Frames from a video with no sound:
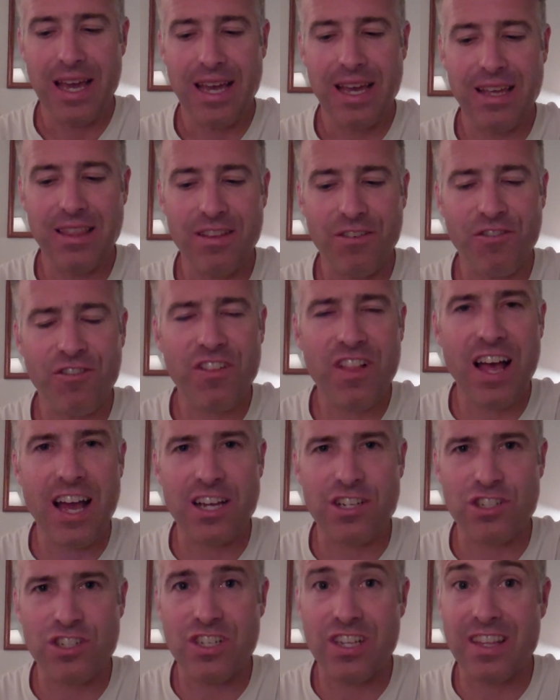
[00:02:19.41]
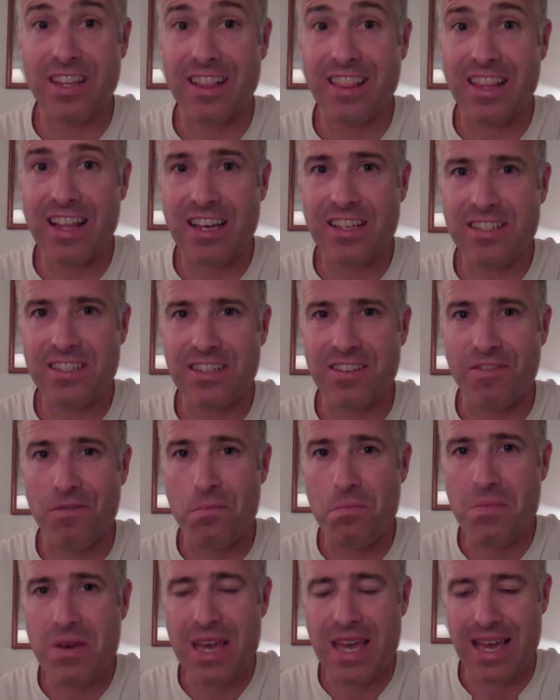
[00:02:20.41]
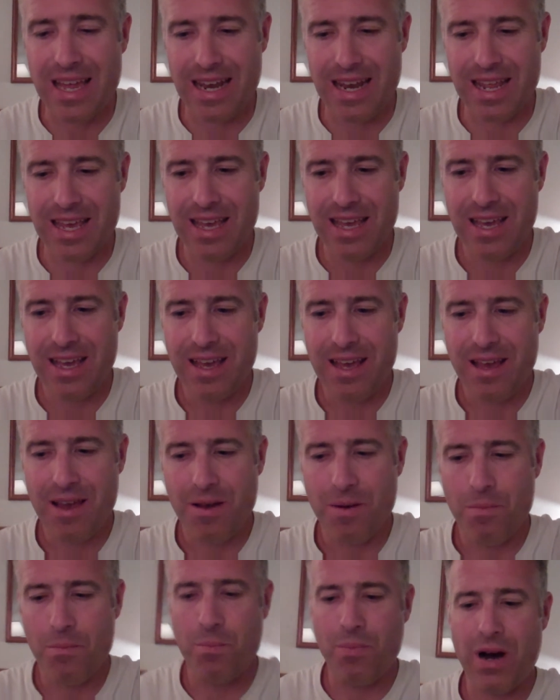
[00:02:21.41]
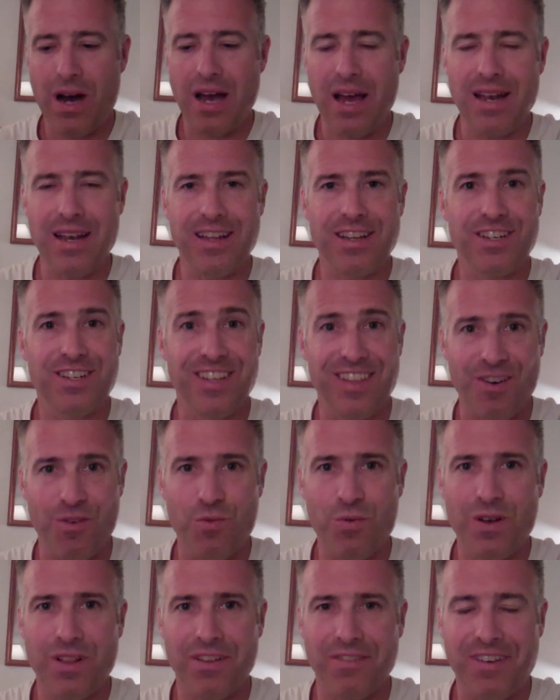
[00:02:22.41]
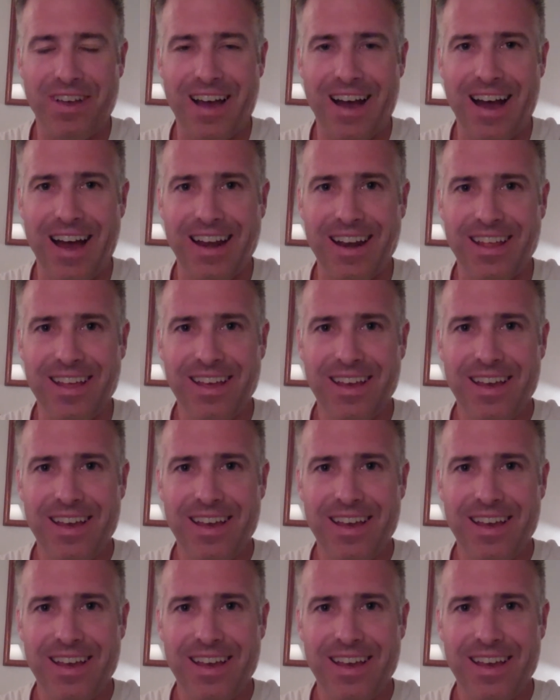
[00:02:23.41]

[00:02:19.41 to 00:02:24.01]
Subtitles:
in the flesh to the lust of men, but to the will of God."